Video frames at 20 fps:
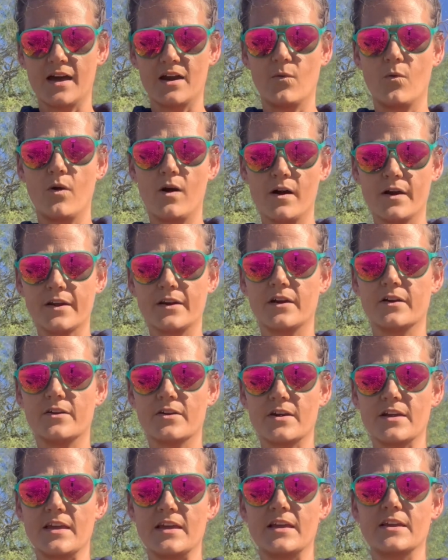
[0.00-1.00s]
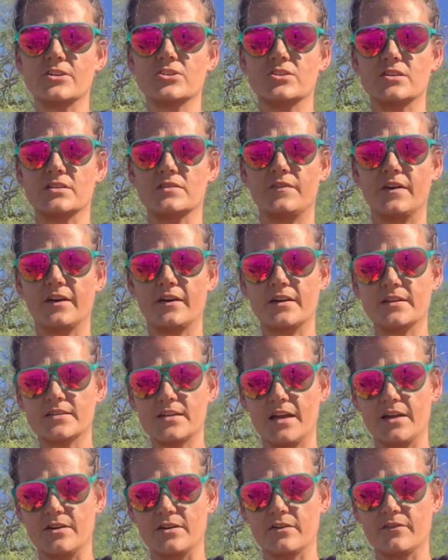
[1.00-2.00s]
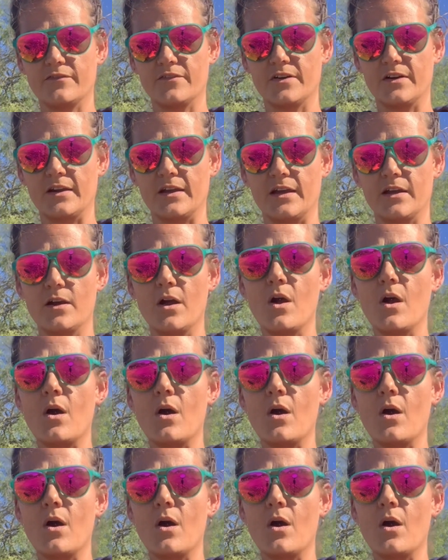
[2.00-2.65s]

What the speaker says: of walking on her knees. She's very tender-footed.